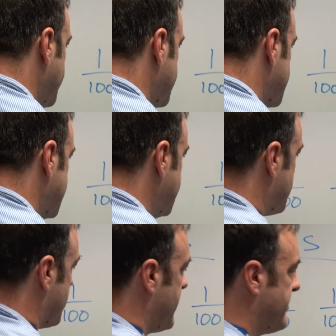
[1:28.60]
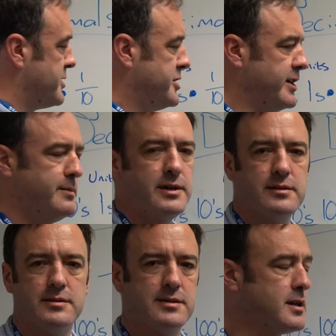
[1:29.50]
you just need to remember shirt
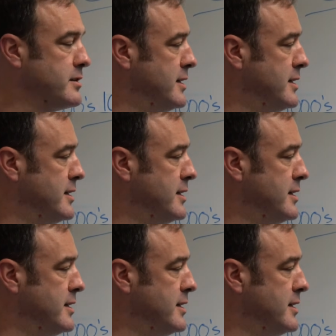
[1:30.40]
buttons. So